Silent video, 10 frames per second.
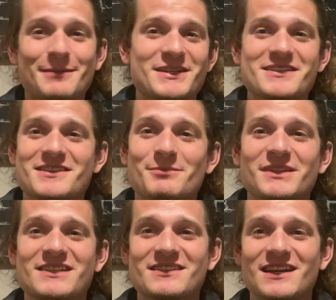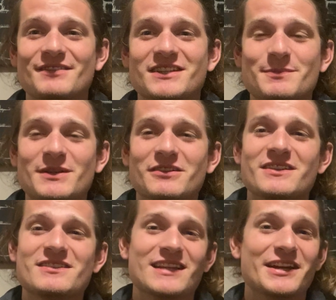I mean, some things that I've
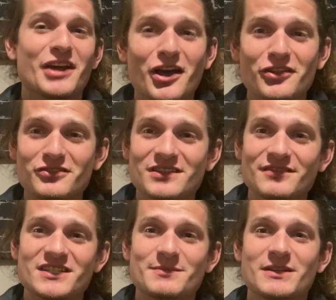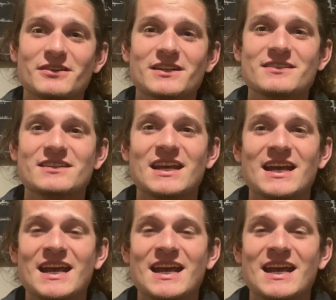experienced and that others have experienced,